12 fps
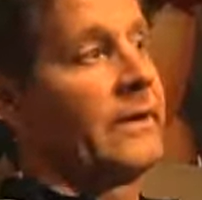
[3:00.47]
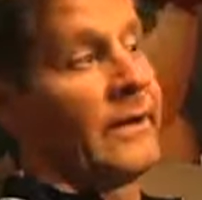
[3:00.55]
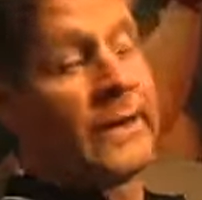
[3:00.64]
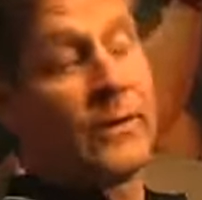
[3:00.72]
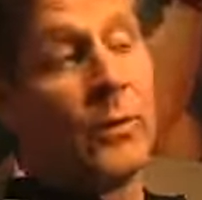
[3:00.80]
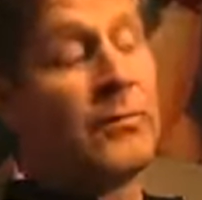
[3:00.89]

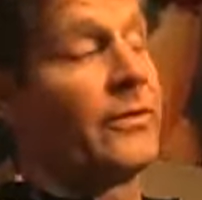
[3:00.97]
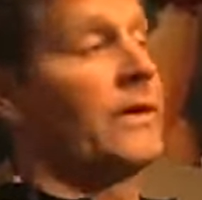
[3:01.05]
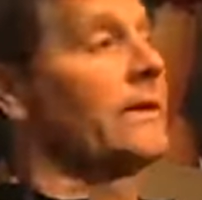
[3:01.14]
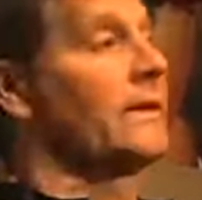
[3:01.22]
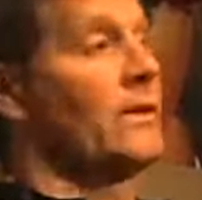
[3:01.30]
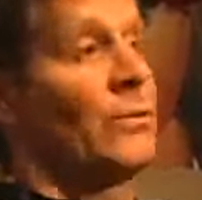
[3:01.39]
And
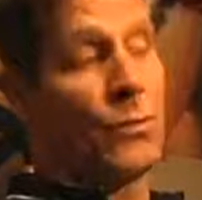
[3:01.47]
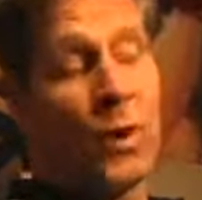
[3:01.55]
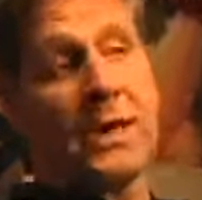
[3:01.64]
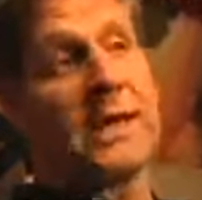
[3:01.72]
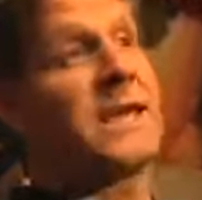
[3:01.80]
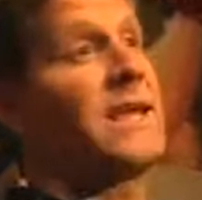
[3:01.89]
hopefully, you know,
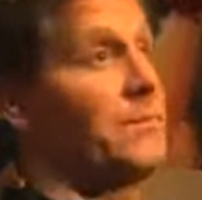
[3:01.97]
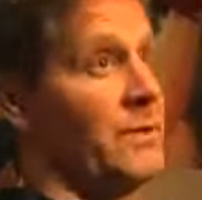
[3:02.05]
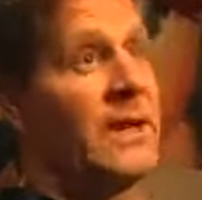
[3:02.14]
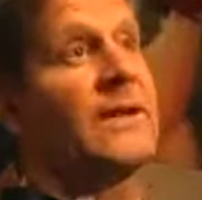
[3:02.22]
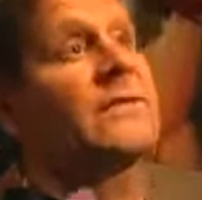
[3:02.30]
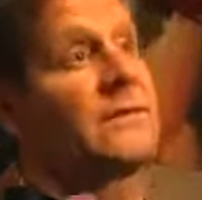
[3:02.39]
wanted to keep
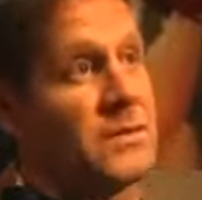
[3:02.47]
that